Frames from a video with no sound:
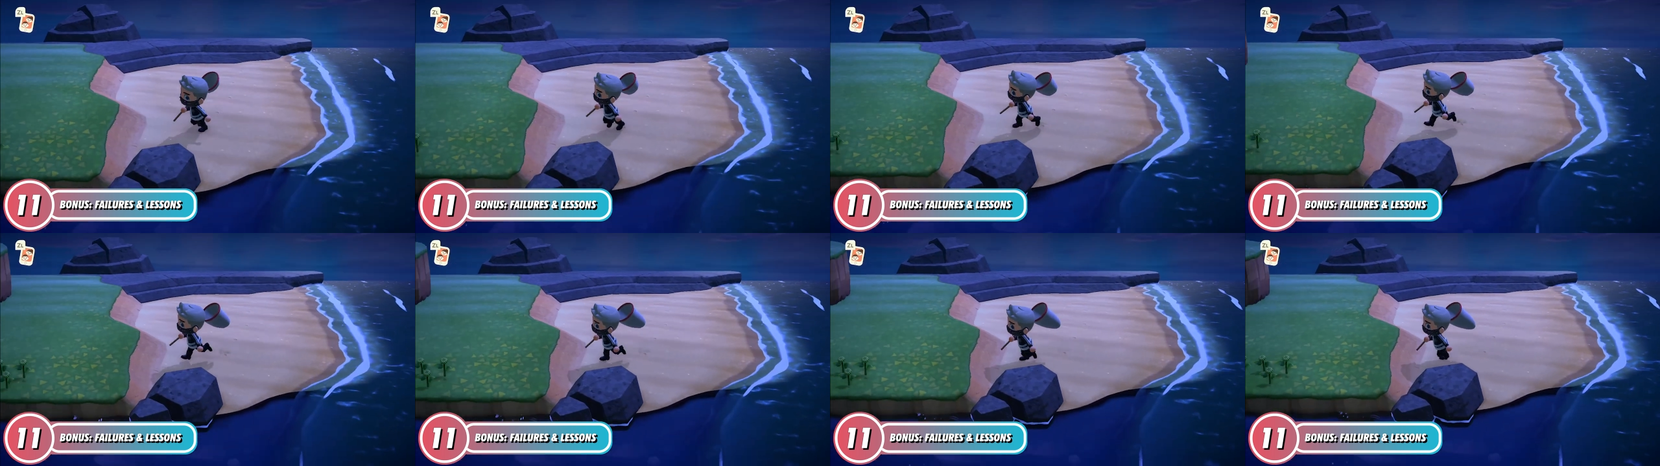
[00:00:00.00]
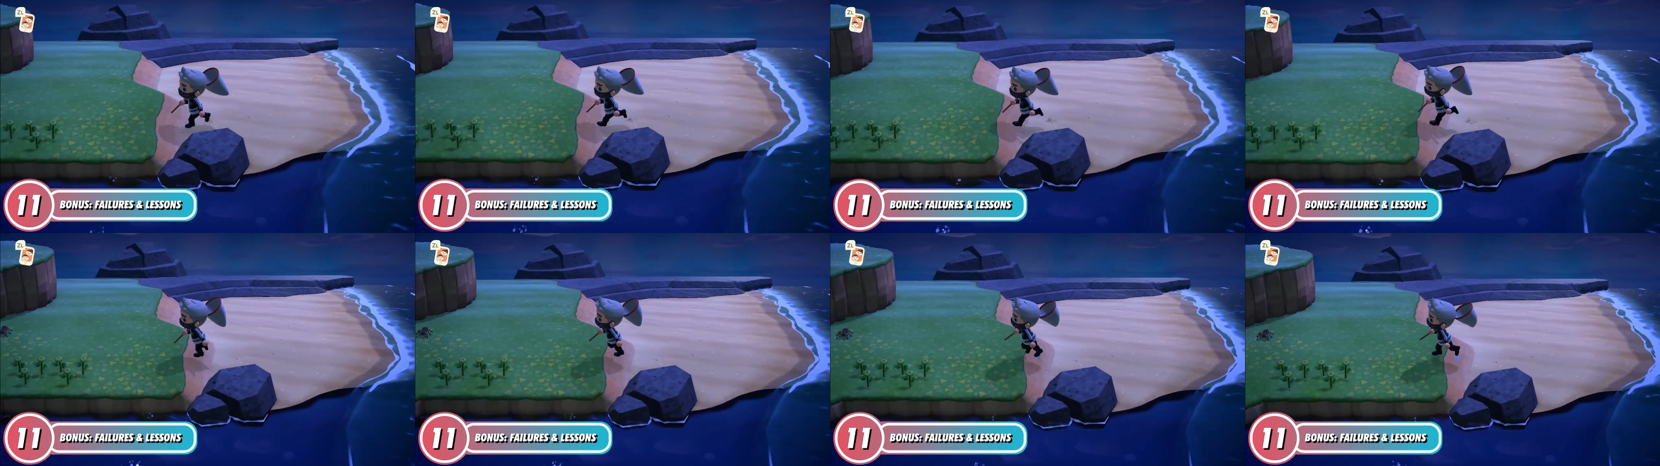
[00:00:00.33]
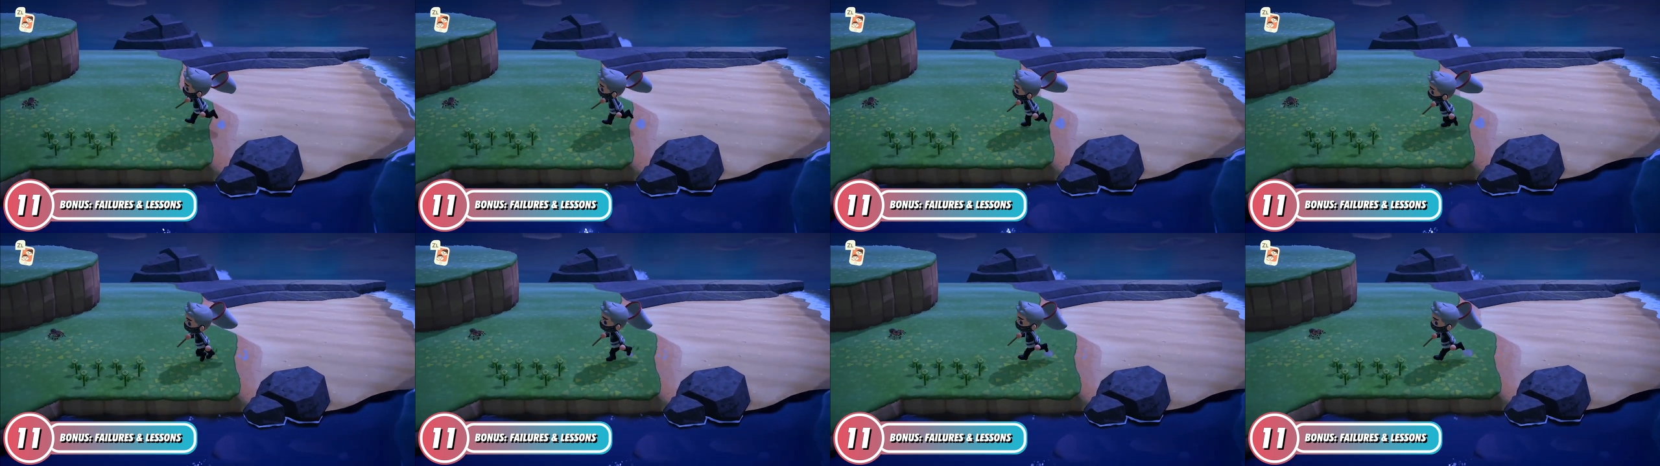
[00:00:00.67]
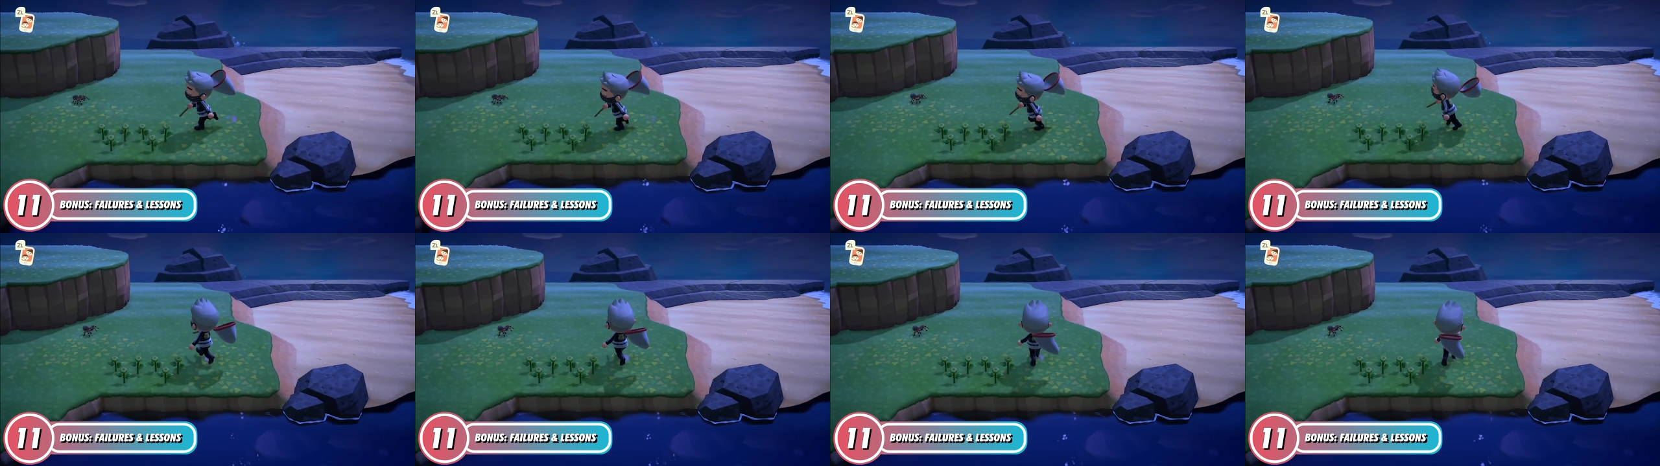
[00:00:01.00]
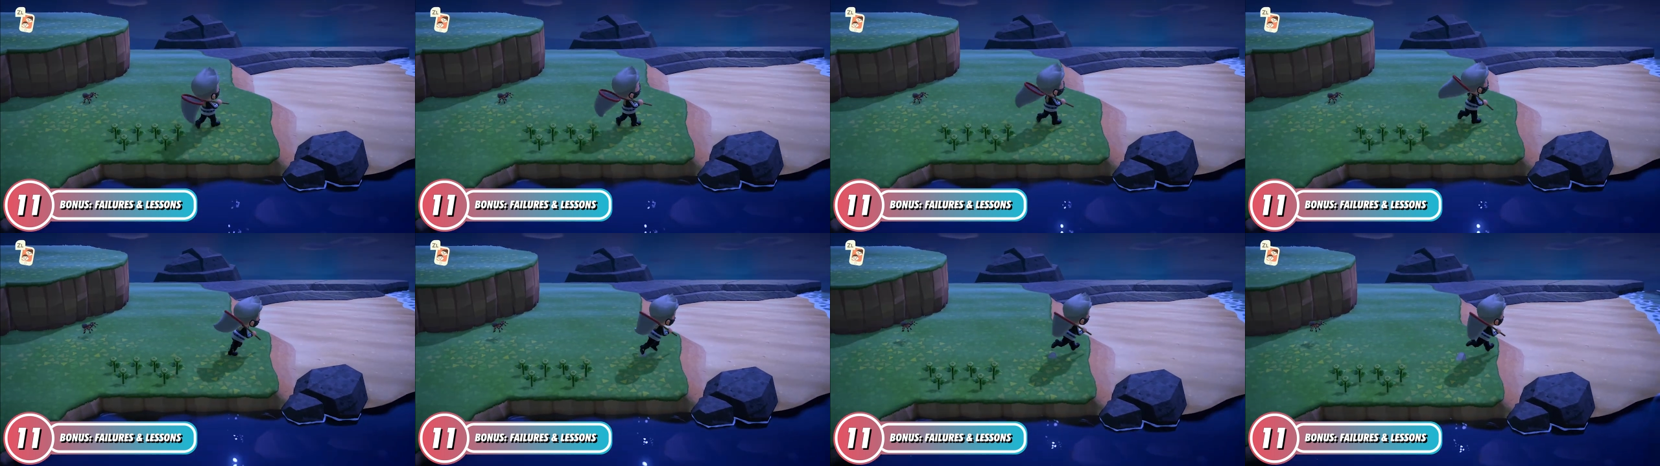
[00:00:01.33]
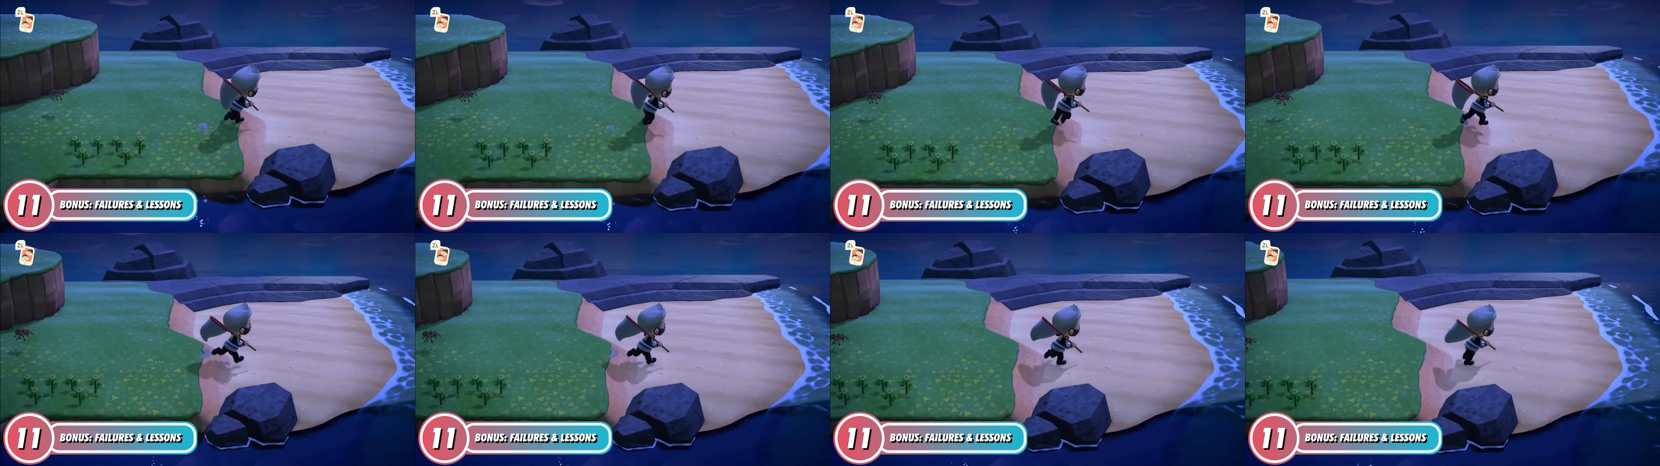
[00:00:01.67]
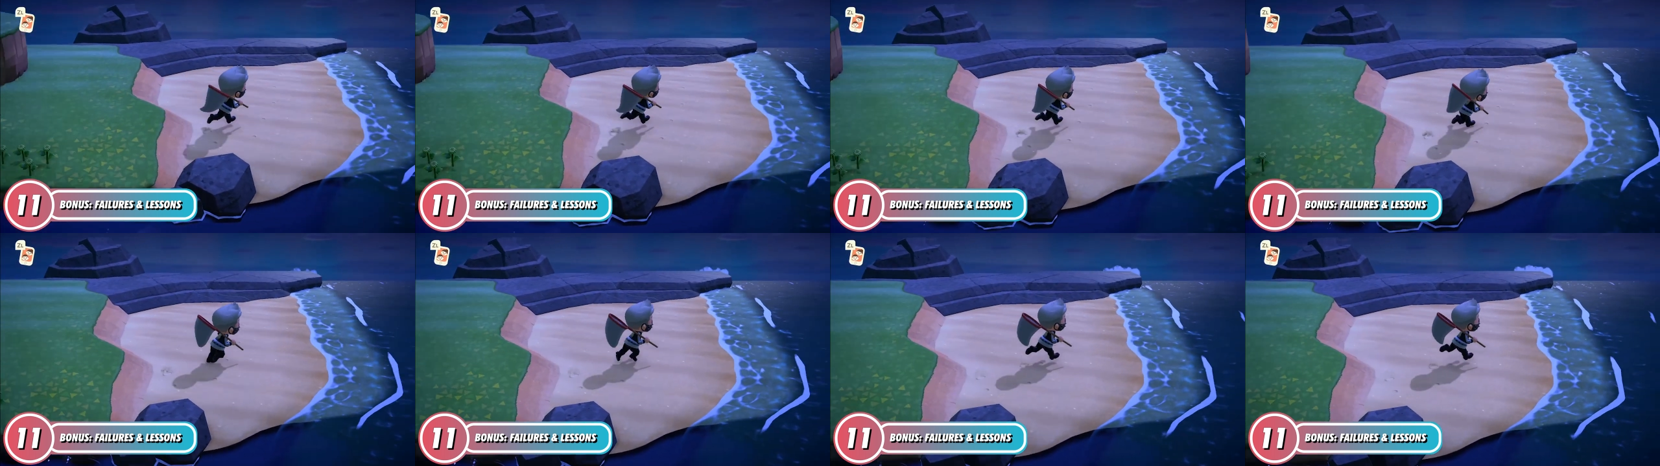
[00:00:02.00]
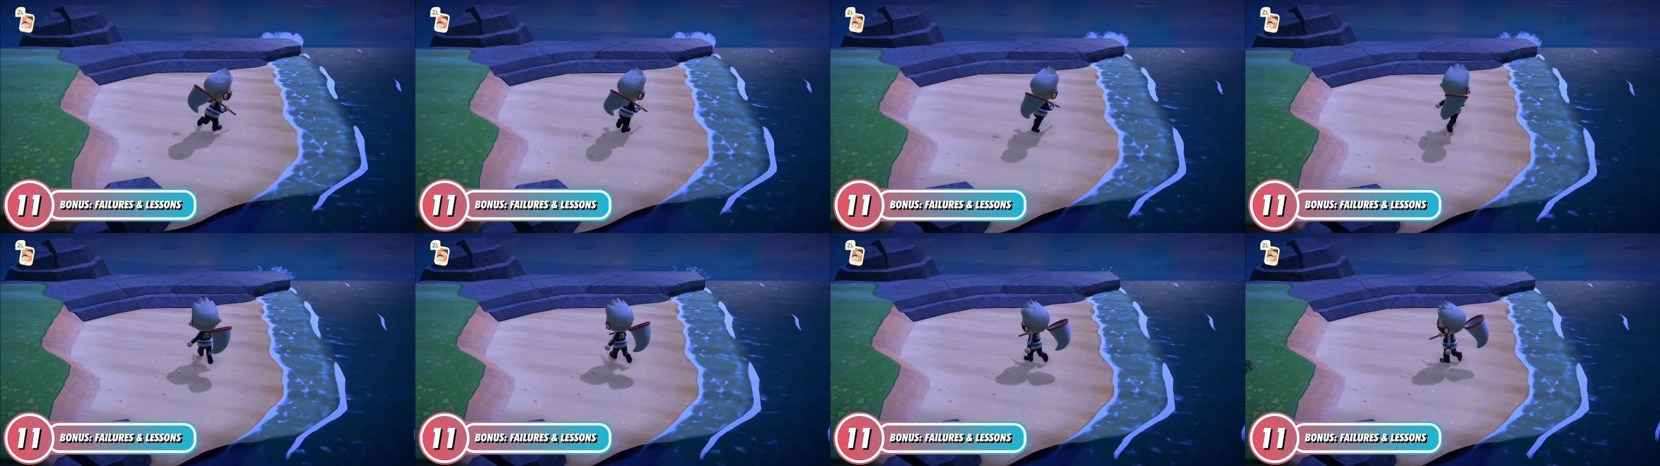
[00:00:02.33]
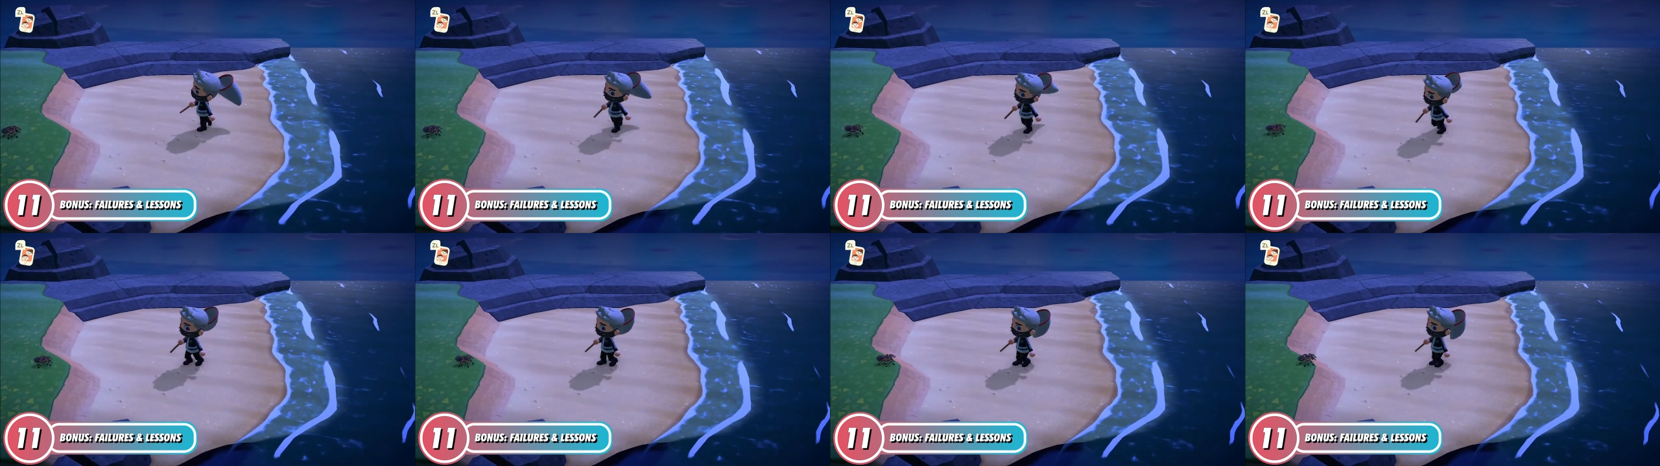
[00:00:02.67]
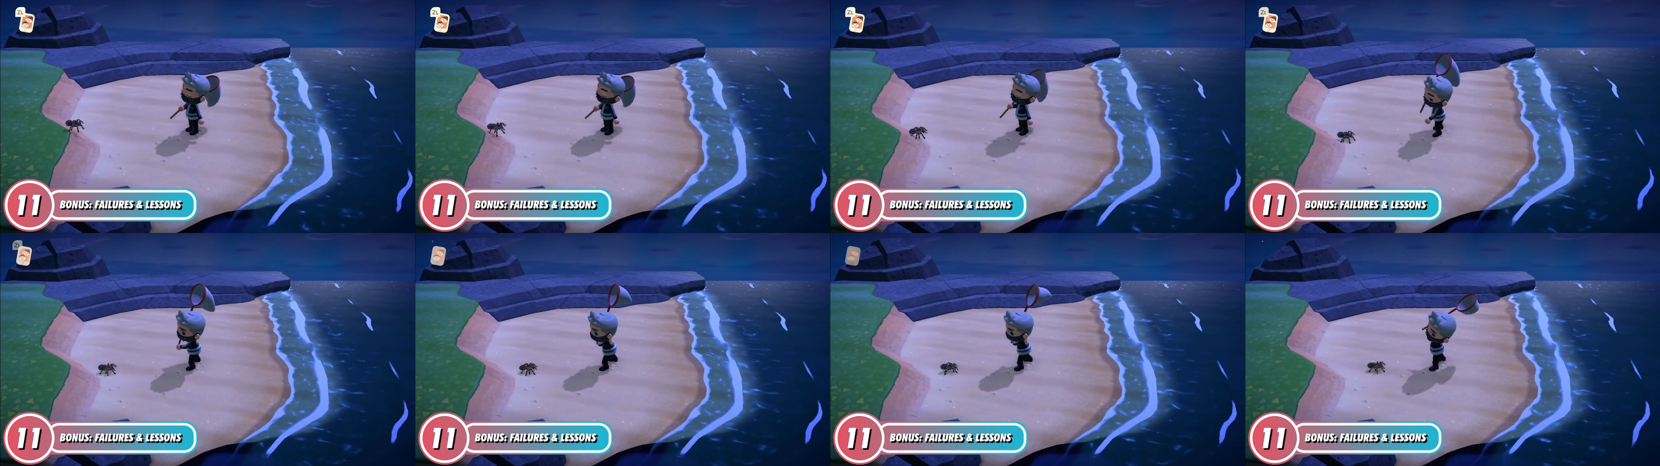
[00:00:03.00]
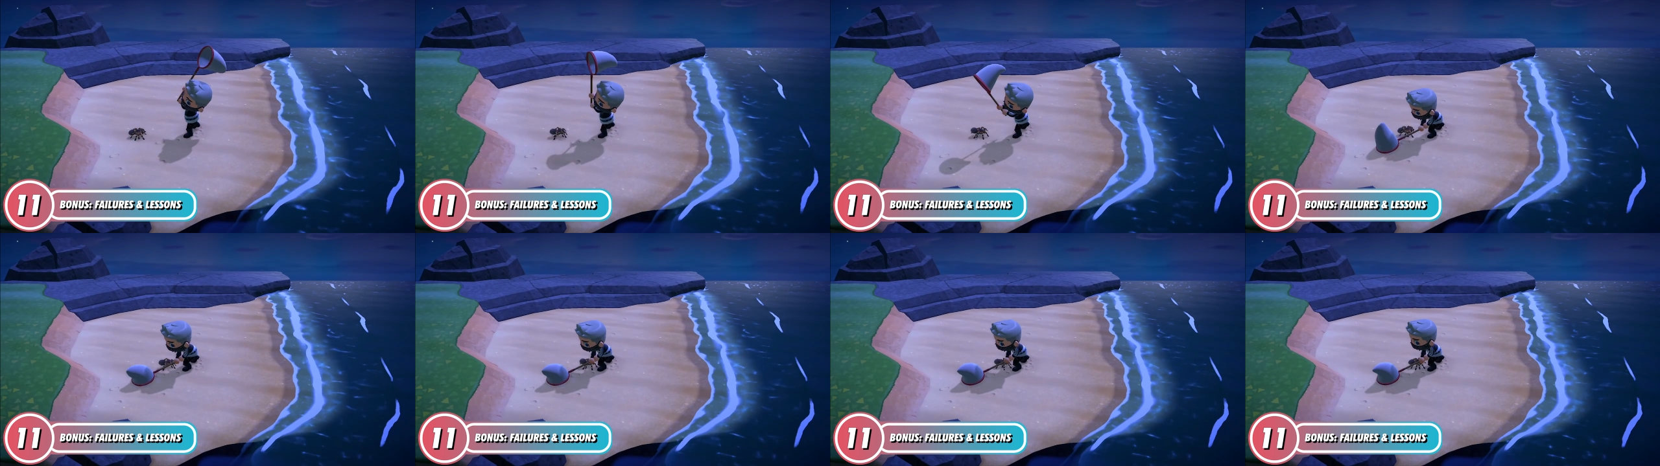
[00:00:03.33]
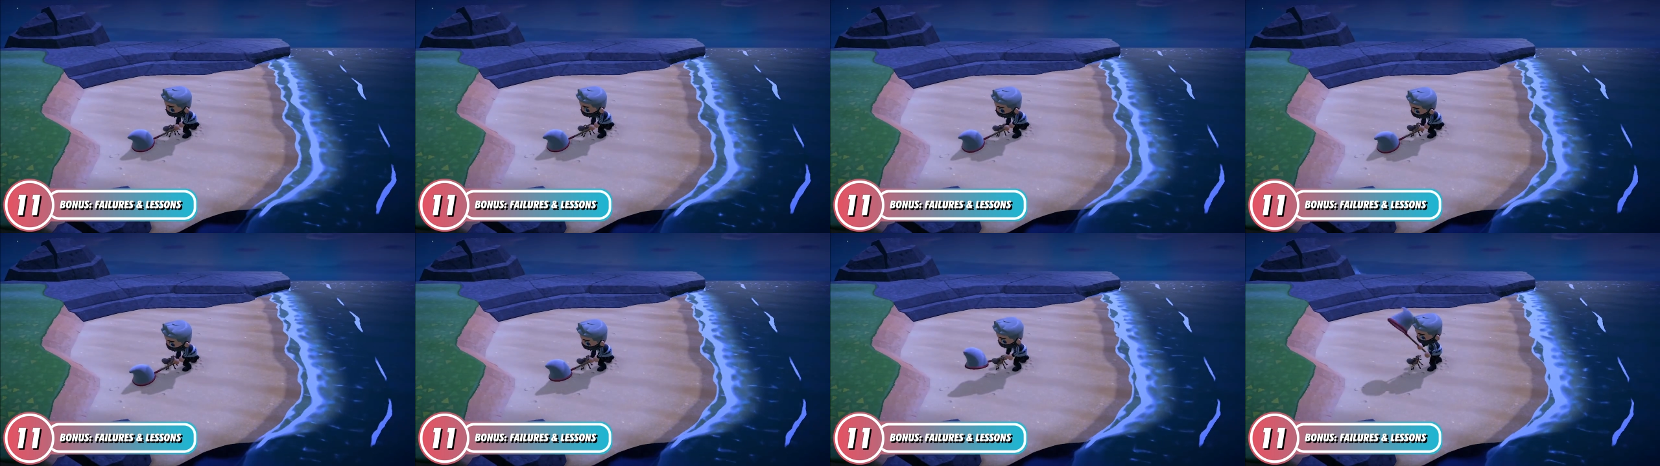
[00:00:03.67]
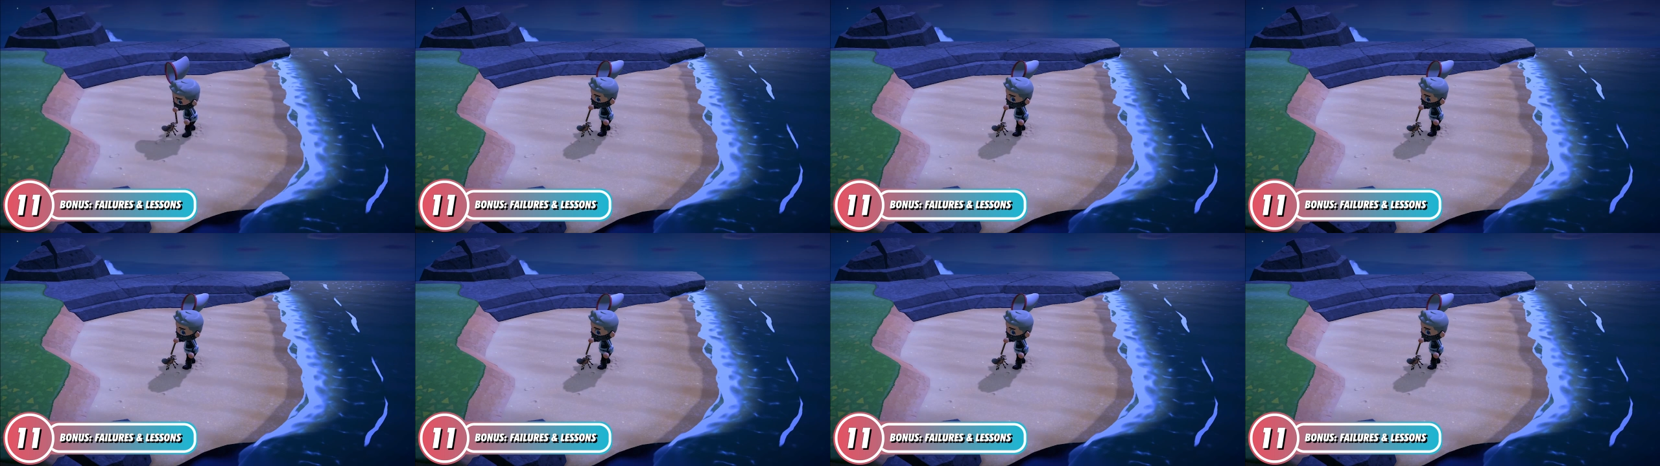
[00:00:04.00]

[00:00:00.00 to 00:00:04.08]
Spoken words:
[unreadable: no face in view]